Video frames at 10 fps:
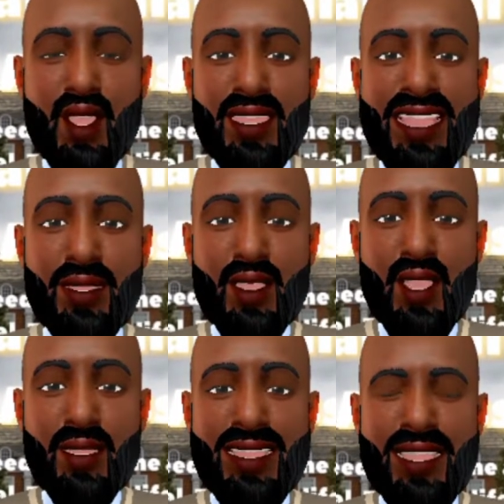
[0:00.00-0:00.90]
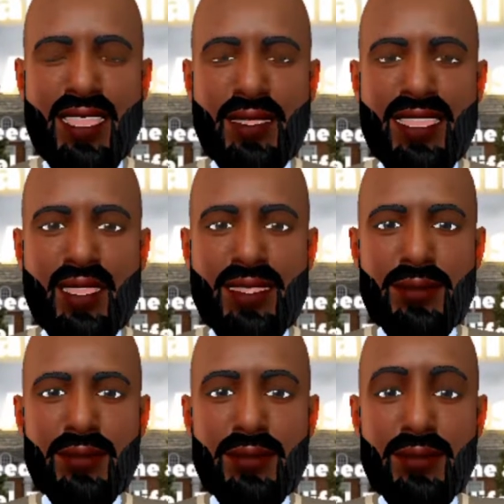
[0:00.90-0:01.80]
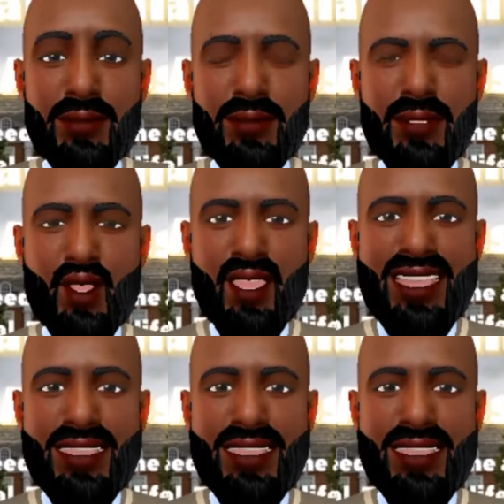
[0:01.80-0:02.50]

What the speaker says: bought the other, all right,